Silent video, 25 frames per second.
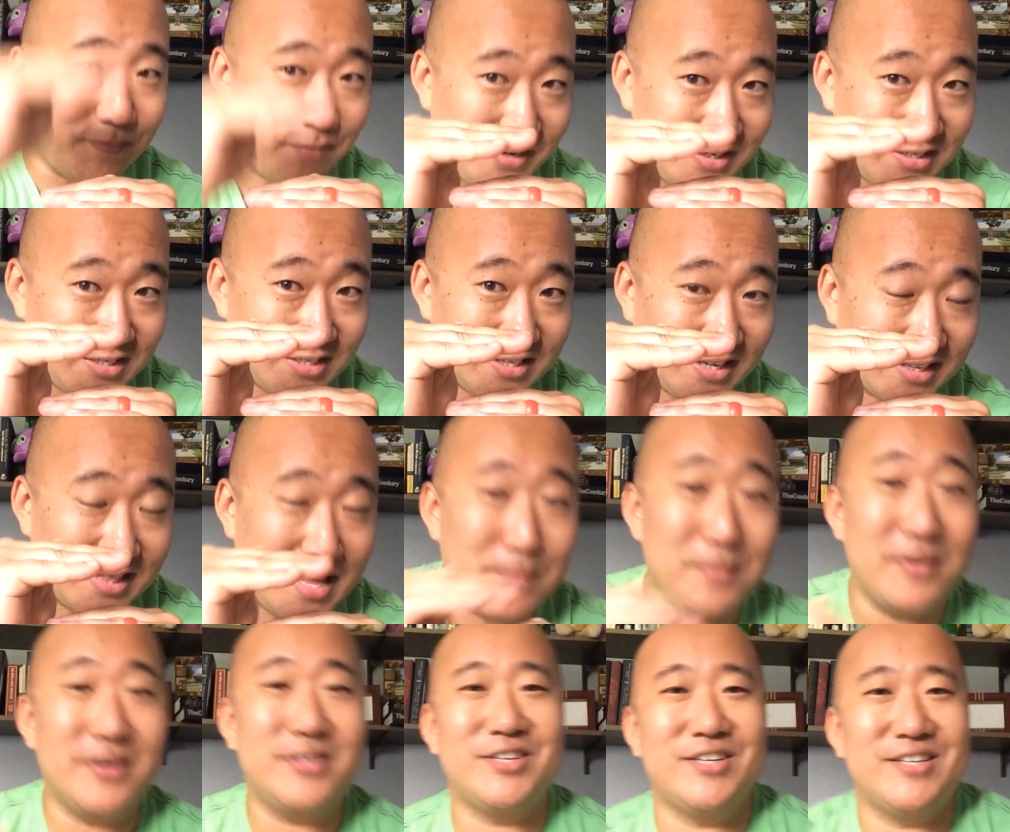that size,
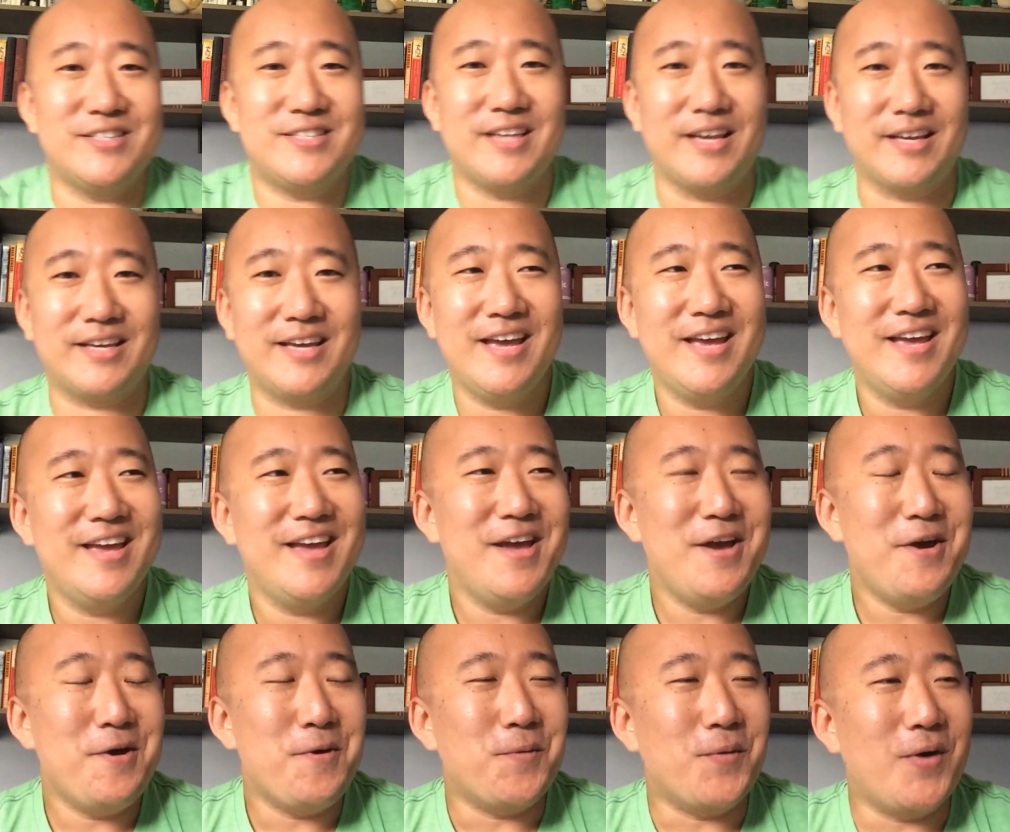she finishes like that
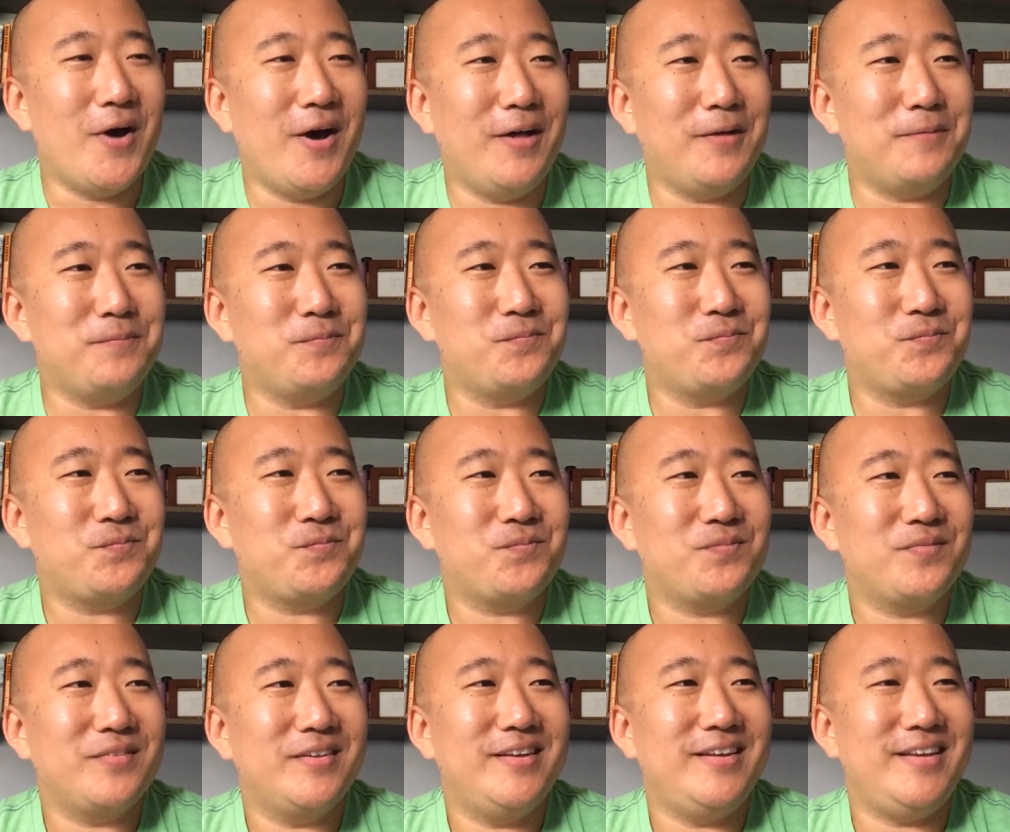much, and it's like,
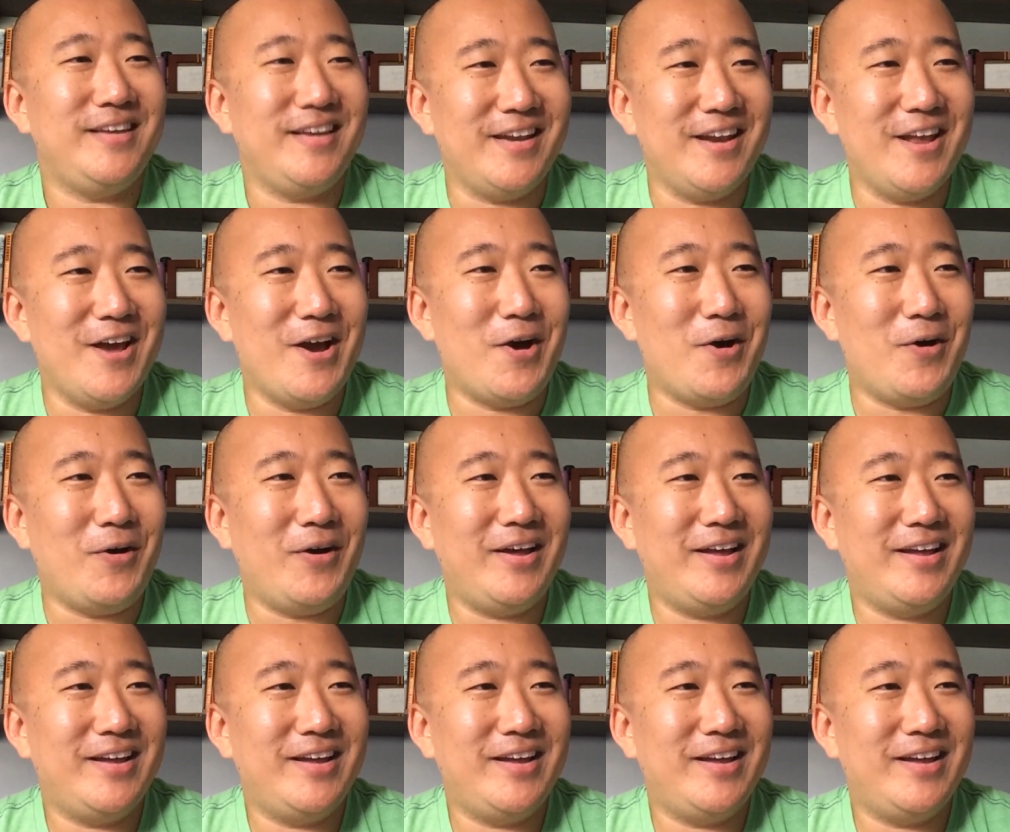well,